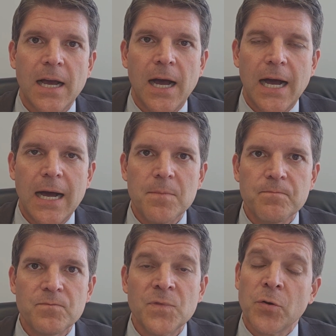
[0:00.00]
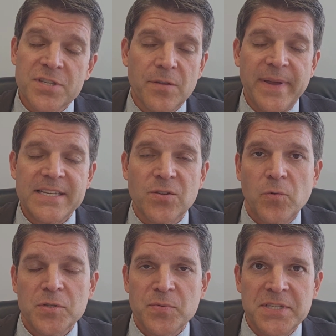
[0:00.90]
Those are the basic
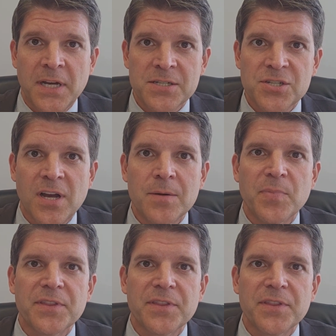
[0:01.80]
ones we touched on,